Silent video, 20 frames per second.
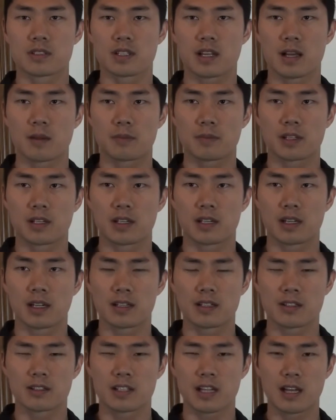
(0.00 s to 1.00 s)
stop there.
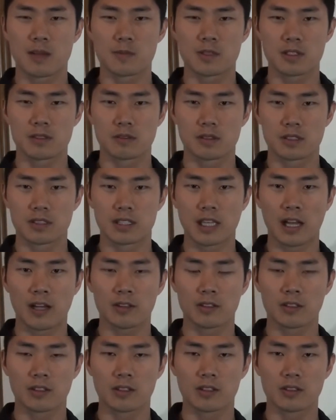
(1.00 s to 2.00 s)
Other times it would
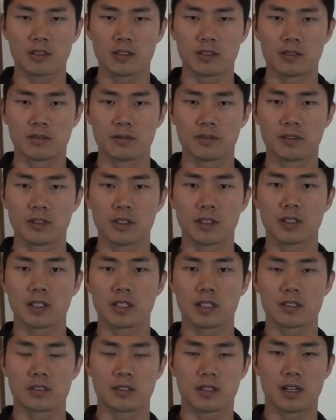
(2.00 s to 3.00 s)
download
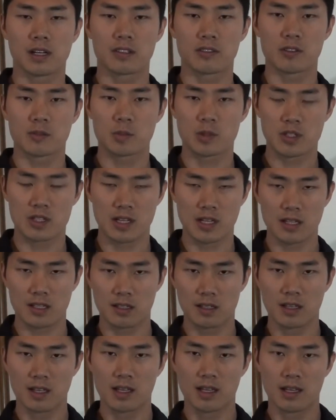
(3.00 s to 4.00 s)
fully to
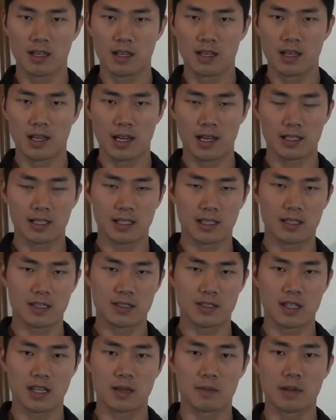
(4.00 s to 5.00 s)
100%, and then
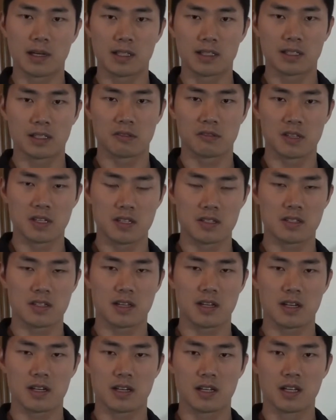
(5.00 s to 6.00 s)
it'd say pending
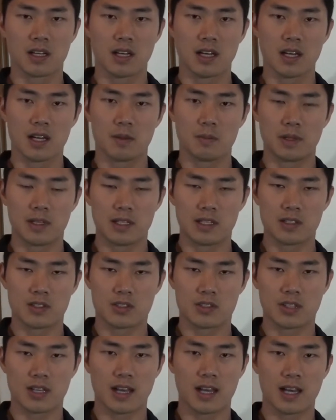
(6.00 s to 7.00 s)
restart, but
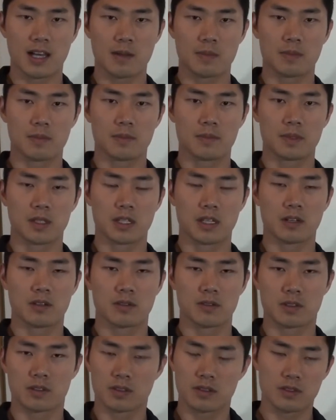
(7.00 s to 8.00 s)
each time,
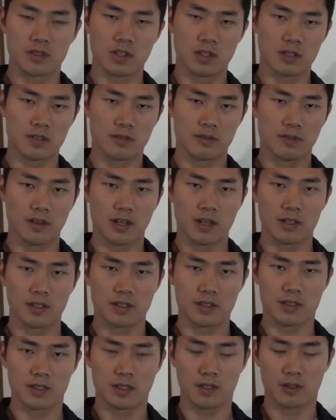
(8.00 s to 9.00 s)
just
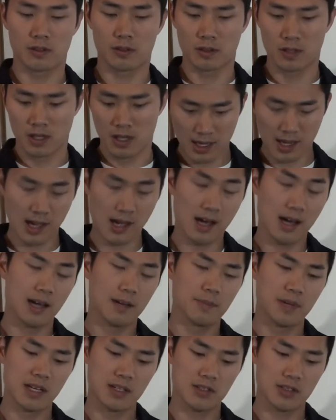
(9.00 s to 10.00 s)
failed. So I
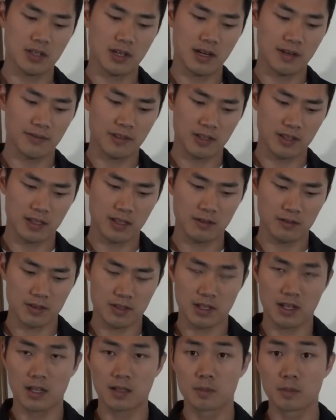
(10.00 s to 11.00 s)
made sure everything
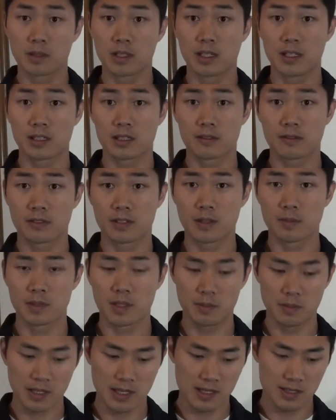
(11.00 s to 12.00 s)
was unplugged from
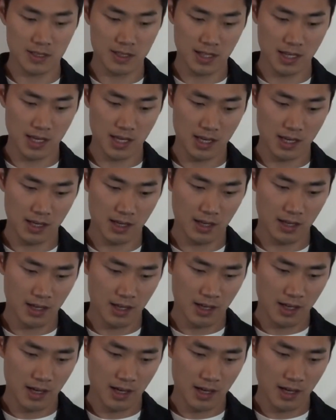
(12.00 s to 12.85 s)
the PC.